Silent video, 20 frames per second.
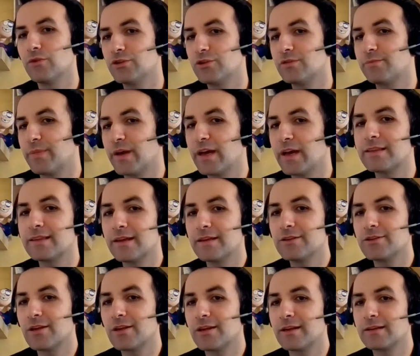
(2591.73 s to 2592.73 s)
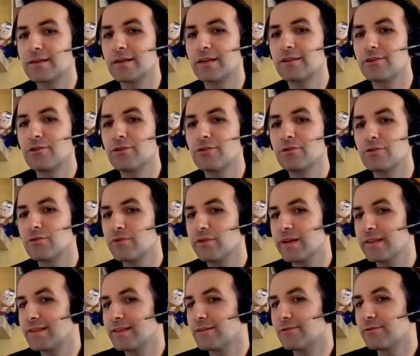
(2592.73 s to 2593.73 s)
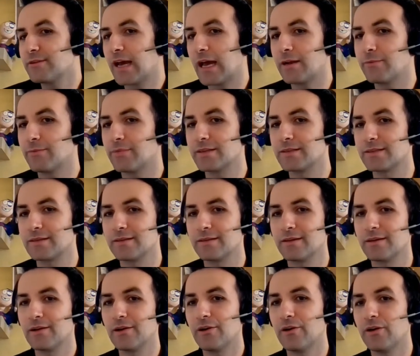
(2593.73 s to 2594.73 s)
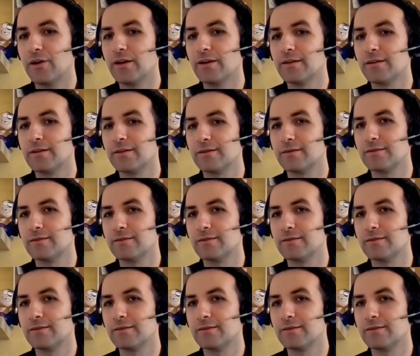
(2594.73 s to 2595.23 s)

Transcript: we should pay attention and continue to do, and they will help us all.